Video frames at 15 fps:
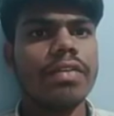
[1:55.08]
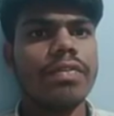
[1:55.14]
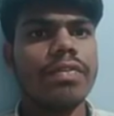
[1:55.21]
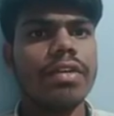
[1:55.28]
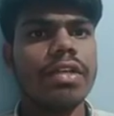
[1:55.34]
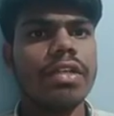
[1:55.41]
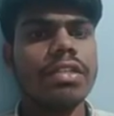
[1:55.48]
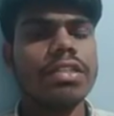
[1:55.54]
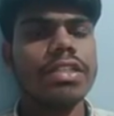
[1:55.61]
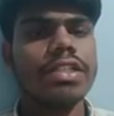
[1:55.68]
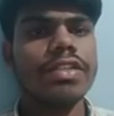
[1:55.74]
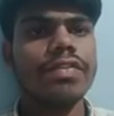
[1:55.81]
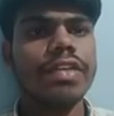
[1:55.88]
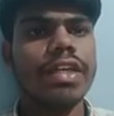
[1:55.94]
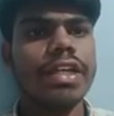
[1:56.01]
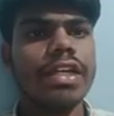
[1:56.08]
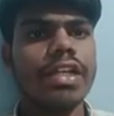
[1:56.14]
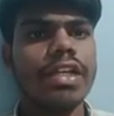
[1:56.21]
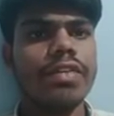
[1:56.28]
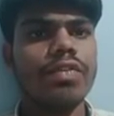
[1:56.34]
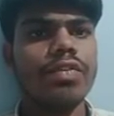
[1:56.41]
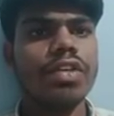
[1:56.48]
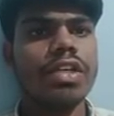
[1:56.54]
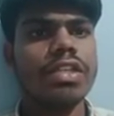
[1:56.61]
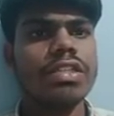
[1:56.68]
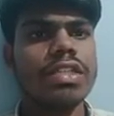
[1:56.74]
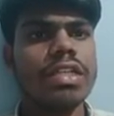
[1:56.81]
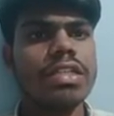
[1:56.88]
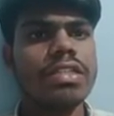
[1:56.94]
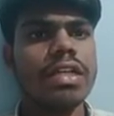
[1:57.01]
field significantly
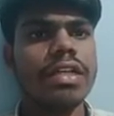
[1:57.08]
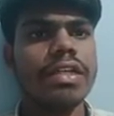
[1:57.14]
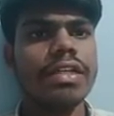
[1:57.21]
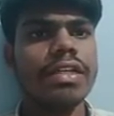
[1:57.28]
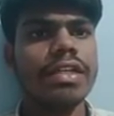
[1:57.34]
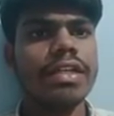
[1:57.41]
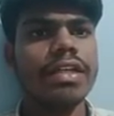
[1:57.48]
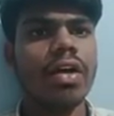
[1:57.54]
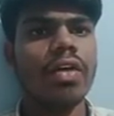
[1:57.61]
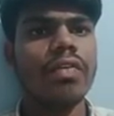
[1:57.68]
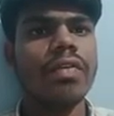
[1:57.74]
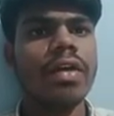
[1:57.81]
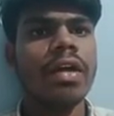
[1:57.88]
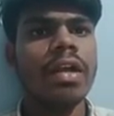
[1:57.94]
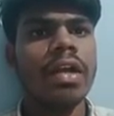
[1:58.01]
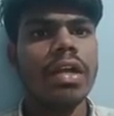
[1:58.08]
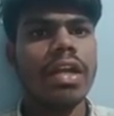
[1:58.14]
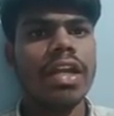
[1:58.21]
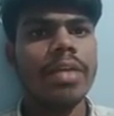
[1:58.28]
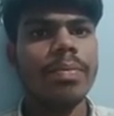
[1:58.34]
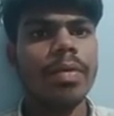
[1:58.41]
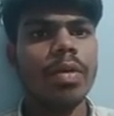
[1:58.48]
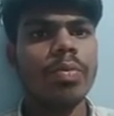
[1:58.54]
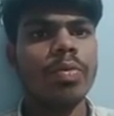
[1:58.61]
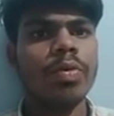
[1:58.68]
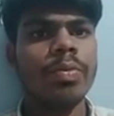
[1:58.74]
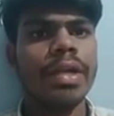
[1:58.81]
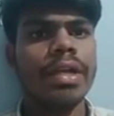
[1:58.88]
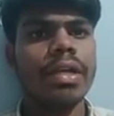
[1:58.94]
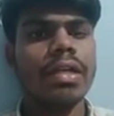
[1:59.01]
influences the degree of dipole
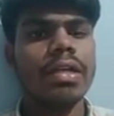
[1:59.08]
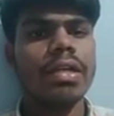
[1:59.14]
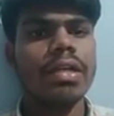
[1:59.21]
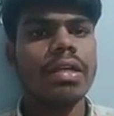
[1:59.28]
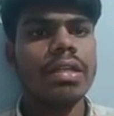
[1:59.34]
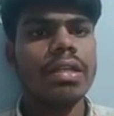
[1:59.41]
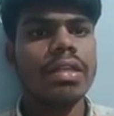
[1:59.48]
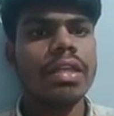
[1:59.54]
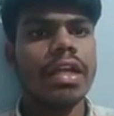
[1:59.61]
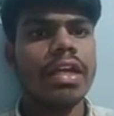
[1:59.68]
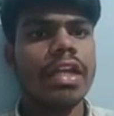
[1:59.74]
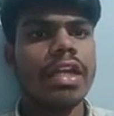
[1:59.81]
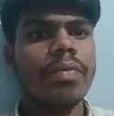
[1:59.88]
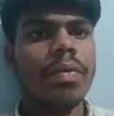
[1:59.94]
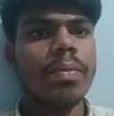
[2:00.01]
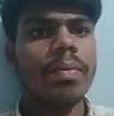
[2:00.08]
moment. The type of